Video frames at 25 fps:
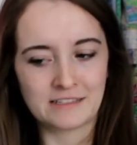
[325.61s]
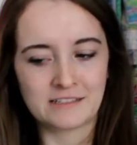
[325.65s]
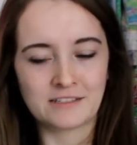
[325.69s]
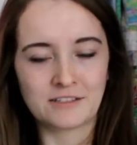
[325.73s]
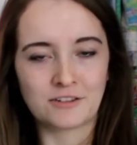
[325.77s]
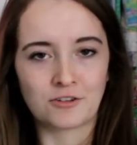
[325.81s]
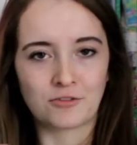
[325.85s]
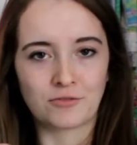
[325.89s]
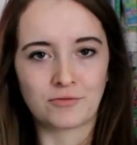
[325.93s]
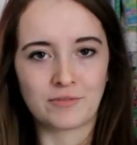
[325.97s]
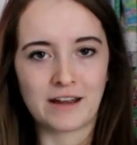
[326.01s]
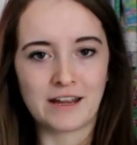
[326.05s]
this
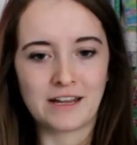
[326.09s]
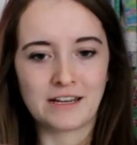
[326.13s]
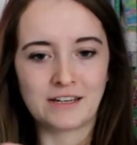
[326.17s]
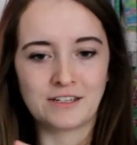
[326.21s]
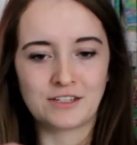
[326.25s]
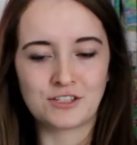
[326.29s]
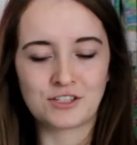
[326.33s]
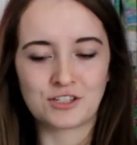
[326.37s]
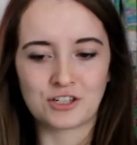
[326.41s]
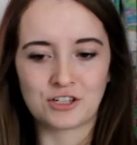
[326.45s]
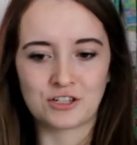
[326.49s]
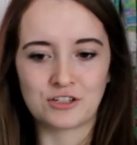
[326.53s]
little
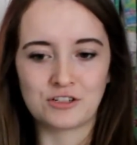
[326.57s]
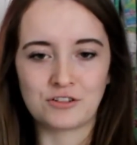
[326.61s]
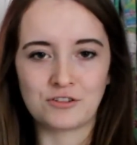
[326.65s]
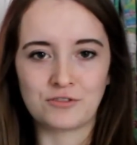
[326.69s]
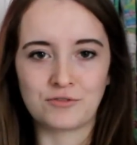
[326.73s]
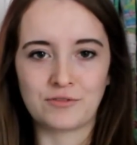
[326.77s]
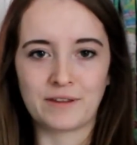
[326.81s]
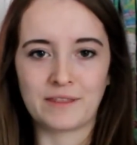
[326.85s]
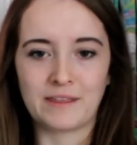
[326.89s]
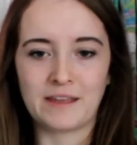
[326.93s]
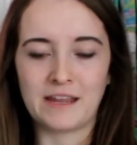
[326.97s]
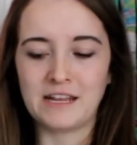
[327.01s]
red
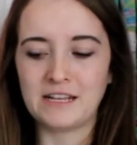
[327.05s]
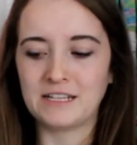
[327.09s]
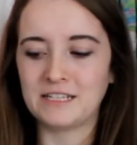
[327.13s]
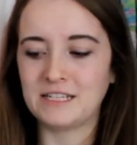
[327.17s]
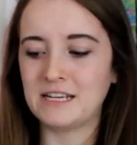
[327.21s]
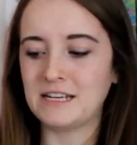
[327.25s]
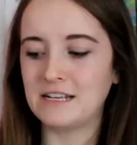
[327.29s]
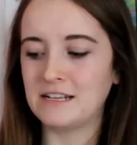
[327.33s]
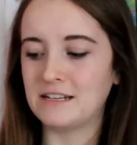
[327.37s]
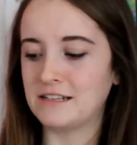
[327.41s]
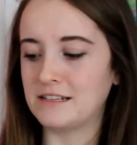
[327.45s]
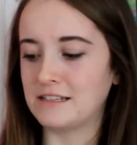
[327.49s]
circle with
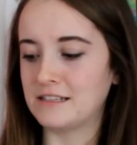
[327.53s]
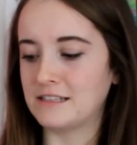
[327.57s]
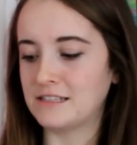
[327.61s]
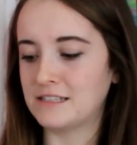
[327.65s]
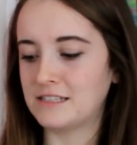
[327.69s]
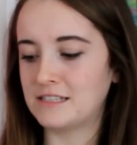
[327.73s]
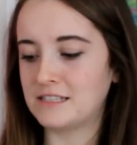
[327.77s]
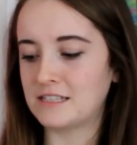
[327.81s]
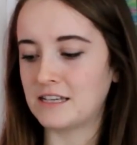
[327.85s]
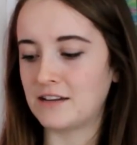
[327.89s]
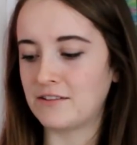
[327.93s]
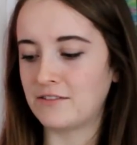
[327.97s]

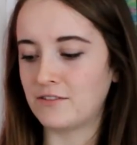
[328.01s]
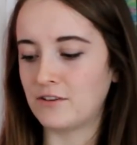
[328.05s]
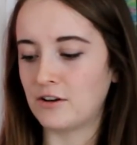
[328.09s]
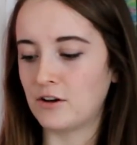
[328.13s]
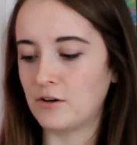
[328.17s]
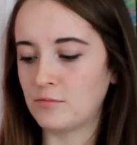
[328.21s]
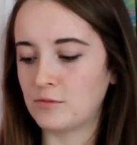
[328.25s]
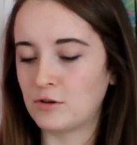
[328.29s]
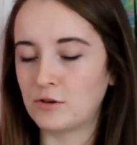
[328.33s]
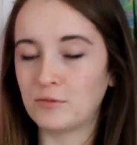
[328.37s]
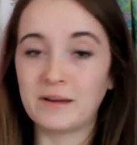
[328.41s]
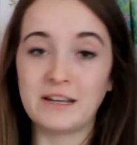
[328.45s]

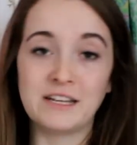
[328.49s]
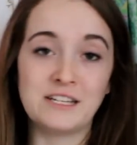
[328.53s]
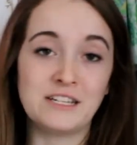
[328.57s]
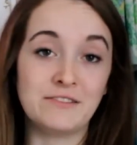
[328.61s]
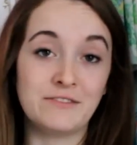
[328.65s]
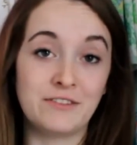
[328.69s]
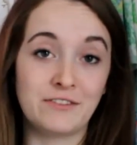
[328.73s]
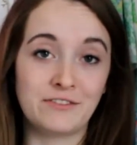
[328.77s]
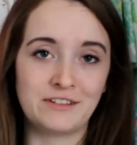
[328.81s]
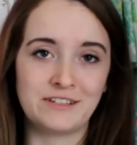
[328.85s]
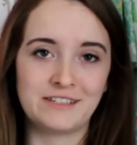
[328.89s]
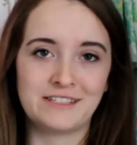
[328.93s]

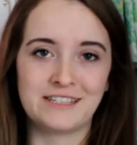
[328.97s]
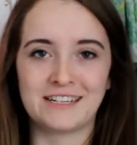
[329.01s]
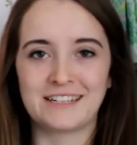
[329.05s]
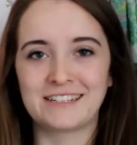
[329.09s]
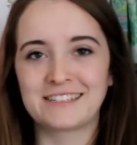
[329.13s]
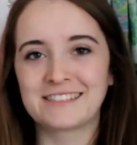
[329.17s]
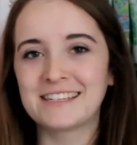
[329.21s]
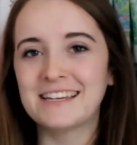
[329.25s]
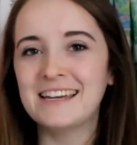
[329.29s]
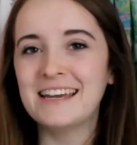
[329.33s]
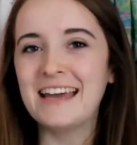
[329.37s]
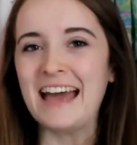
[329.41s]

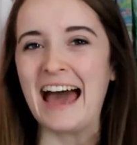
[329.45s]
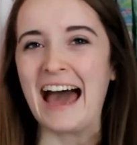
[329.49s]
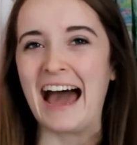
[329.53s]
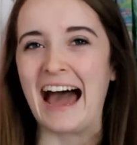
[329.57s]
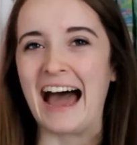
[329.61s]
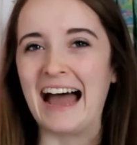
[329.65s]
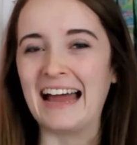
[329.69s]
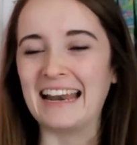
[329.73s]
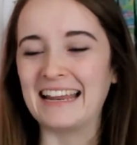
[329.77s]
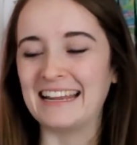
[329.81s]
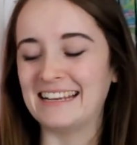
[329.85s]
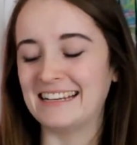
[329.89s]
1856
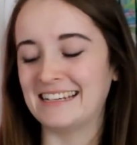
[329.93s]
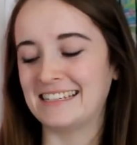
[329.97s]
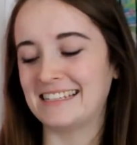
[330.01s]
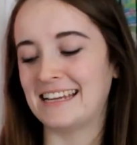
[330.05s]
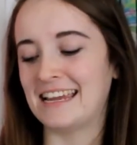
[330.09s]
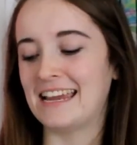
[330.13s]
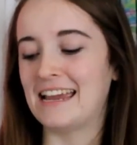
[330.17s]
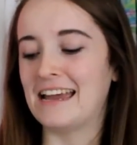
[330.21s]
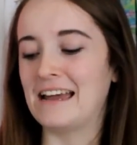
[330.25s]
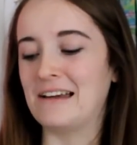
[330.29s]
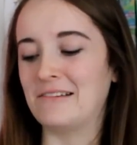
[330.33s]
on it,